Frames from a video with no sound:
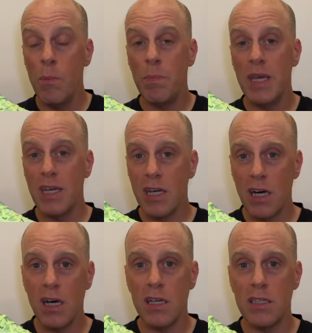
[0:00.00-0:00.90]

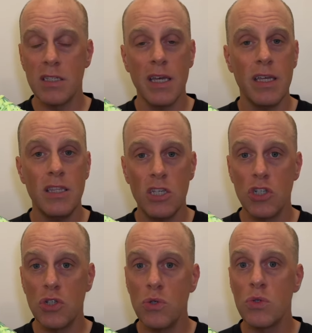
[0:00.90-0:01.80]
because this
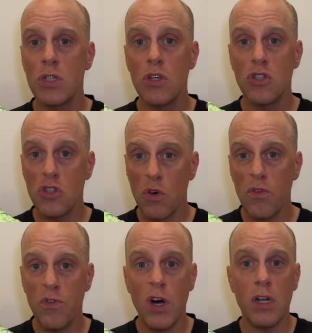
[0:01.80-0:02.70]
shoe's so
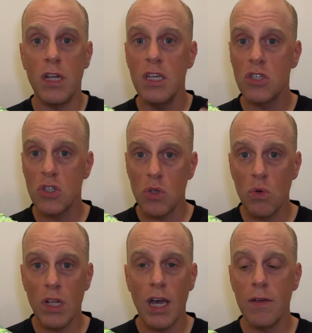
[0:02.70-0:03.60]
fun. It's so
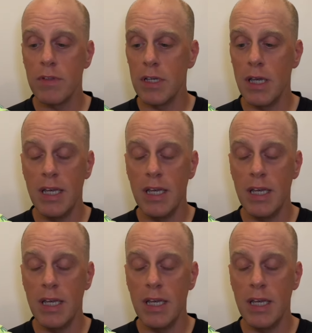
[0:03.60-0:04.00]
lively.